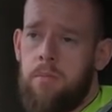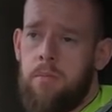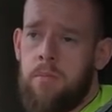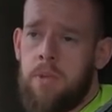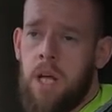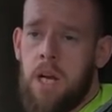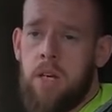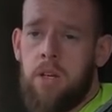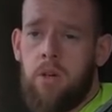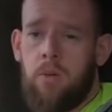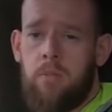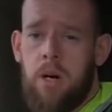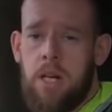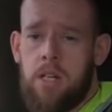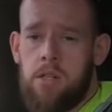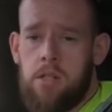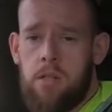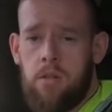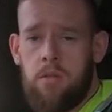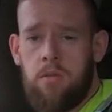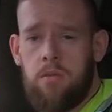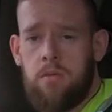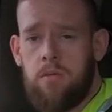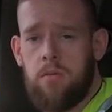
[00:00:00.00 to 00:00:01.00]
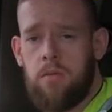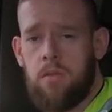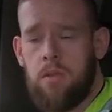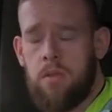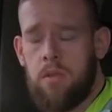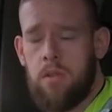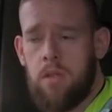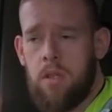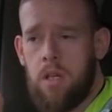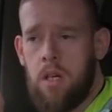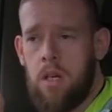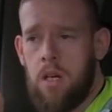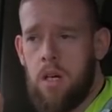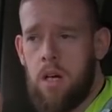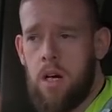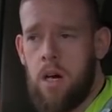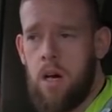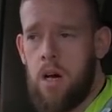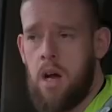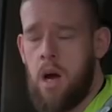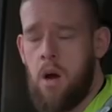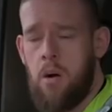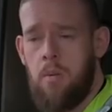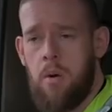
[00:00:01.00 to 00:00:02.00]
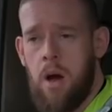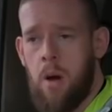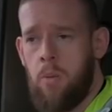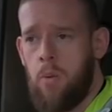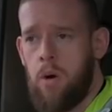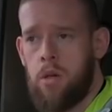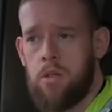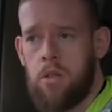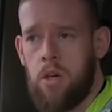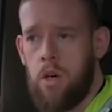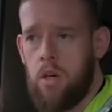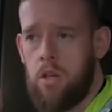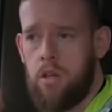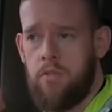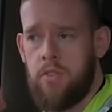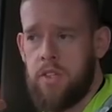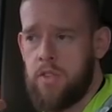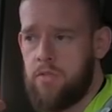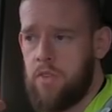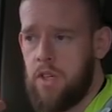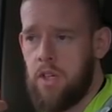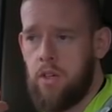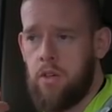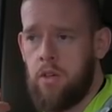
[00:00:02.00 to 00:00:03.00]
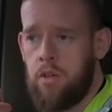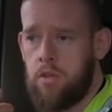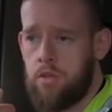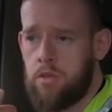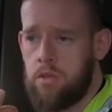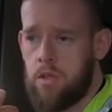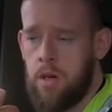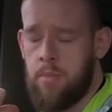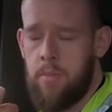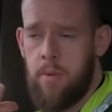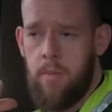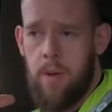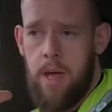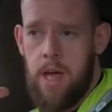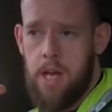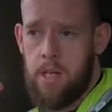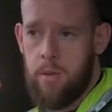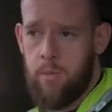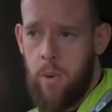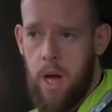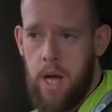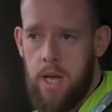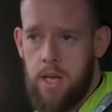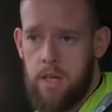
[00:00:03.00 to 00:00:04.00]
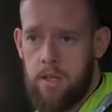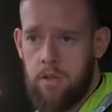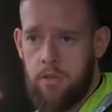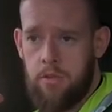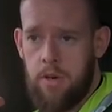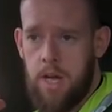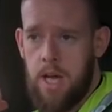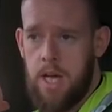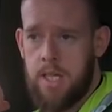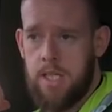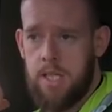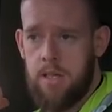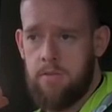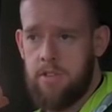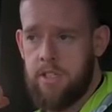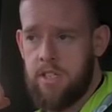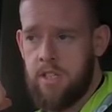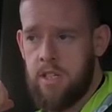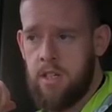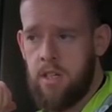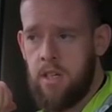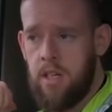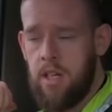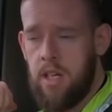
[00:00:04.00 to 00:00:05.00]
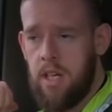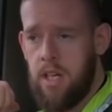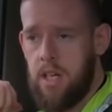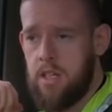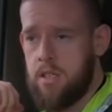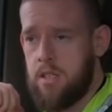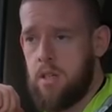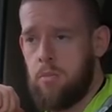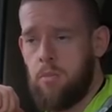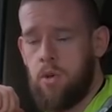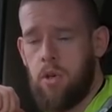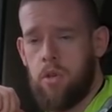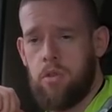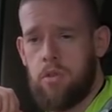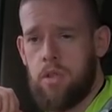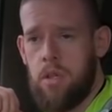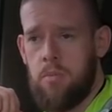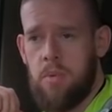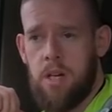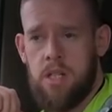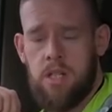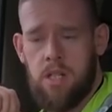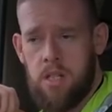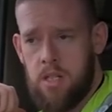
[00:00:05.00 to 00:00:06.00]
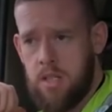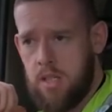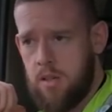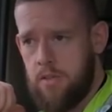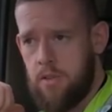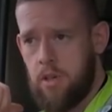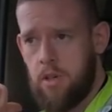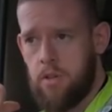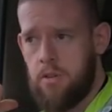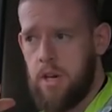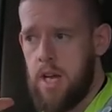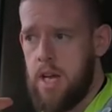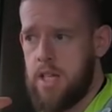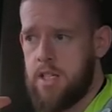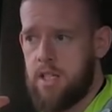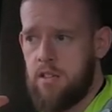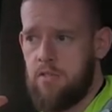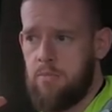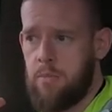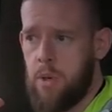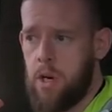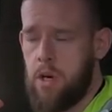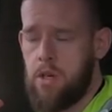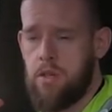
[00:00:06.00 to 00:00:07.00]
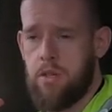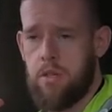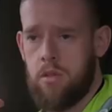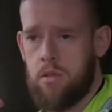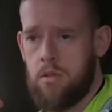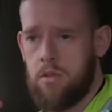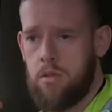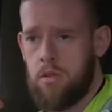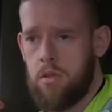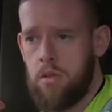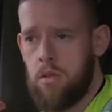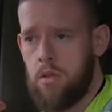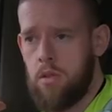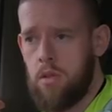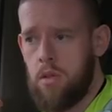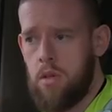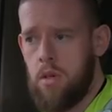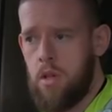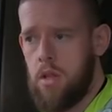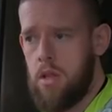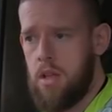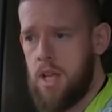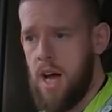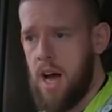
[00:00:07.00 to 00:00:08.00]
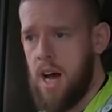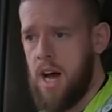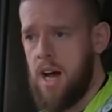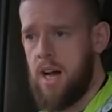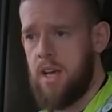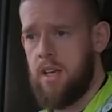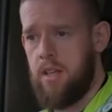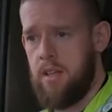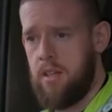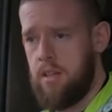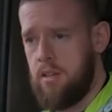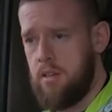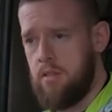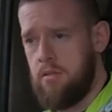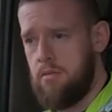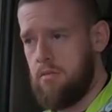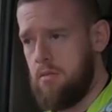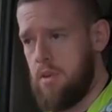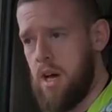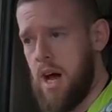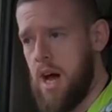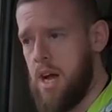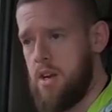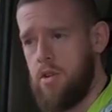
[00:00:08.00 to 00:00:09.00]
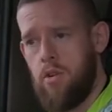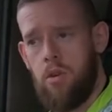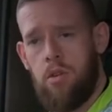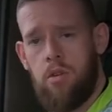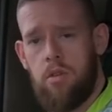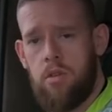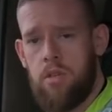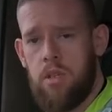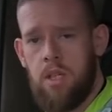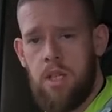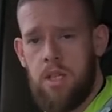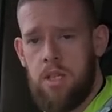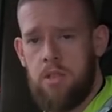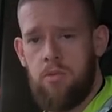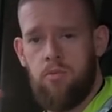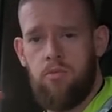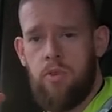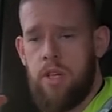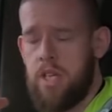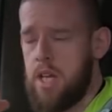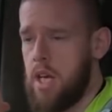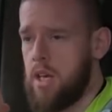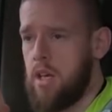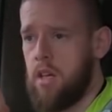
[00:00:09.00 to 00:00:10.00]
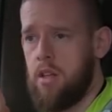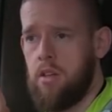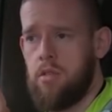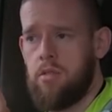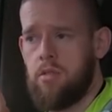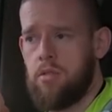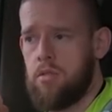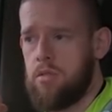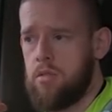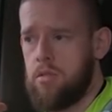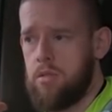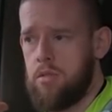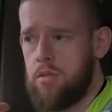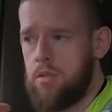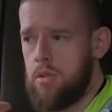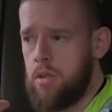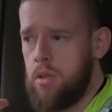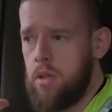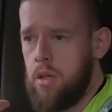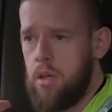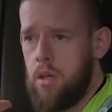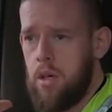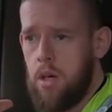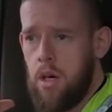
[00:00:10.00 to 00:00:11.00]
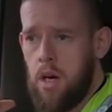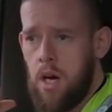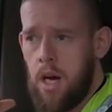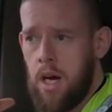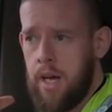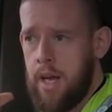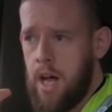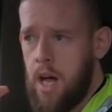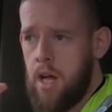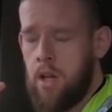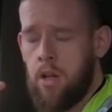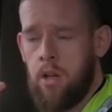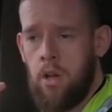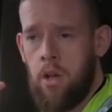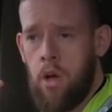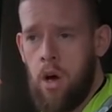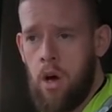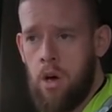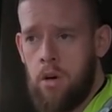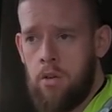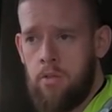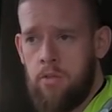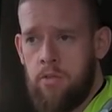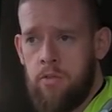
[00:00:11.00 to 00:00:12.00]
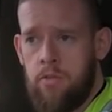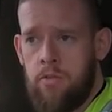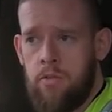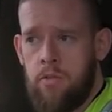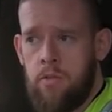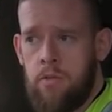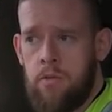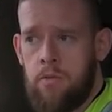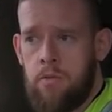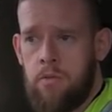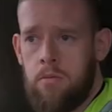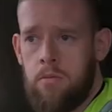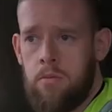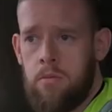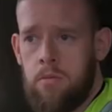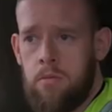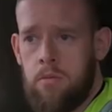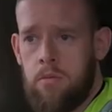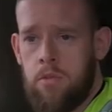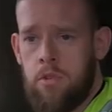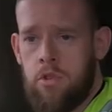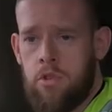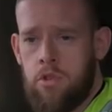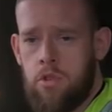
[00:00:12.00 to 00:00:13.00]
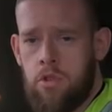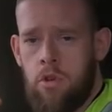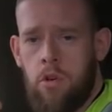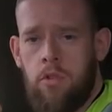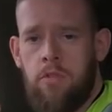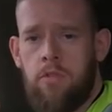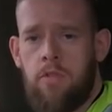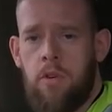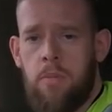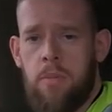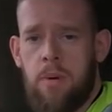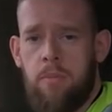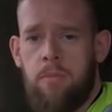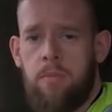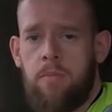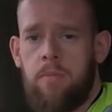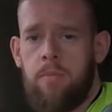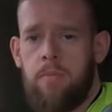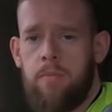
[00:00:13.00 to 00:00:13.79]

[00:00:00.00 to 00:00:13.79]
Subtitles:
Daniel Madison. I watch all of his videos. I'm amazed by his creativity. He is the most imaginative and creative person that I know. He's ridiculous. I get a lot of stuff from him.